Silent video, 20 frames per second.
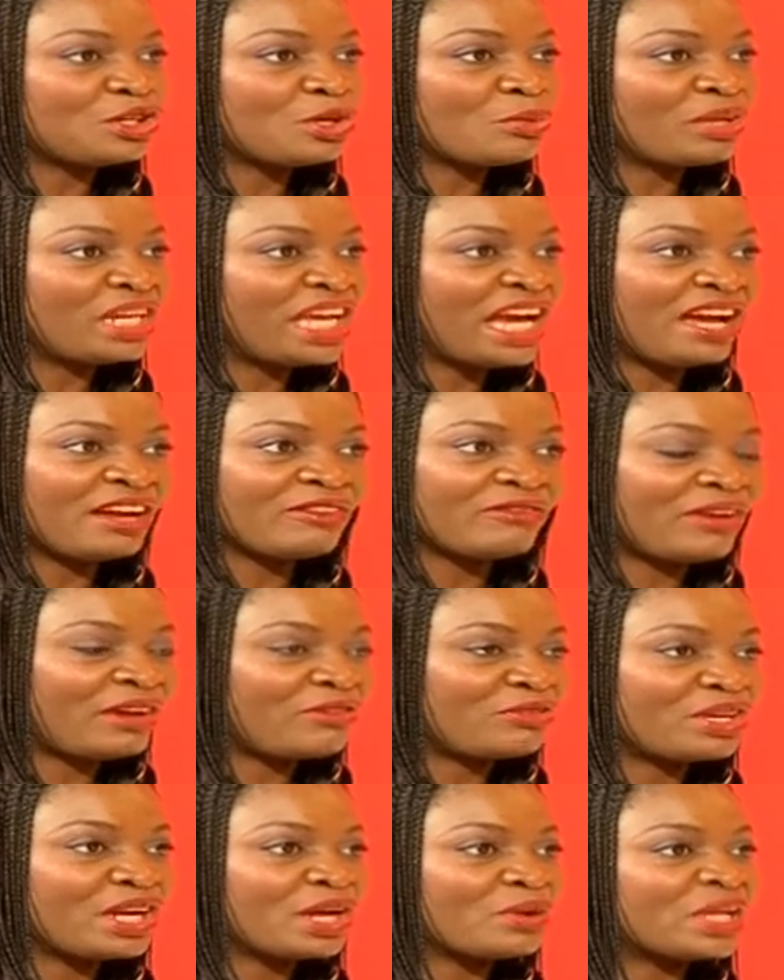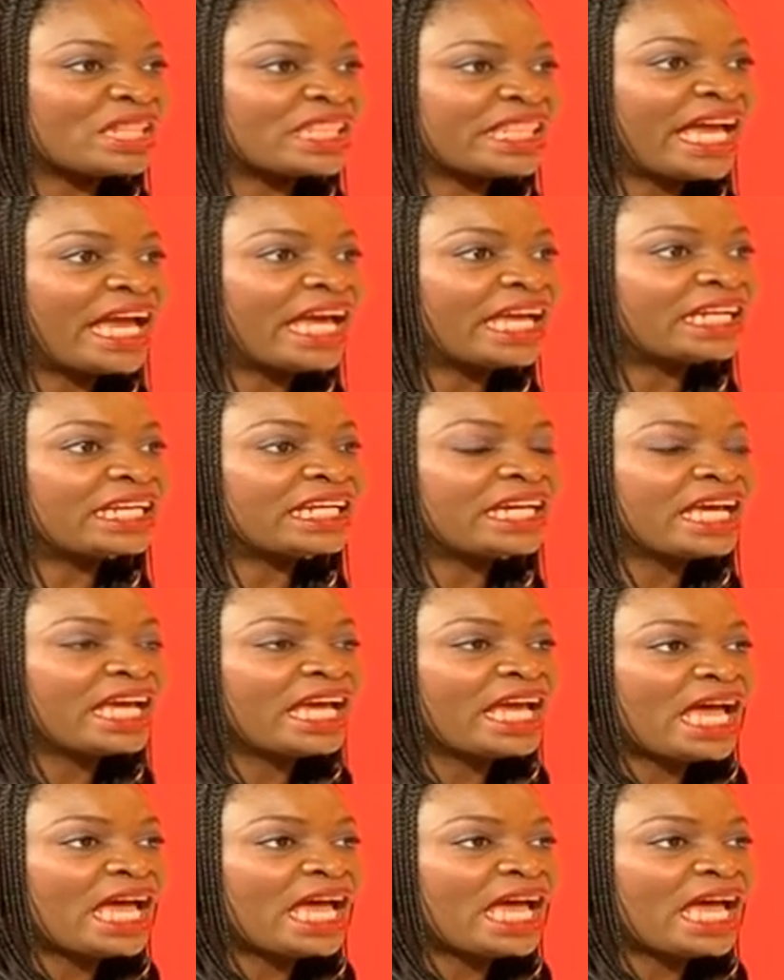you normally have every now and then.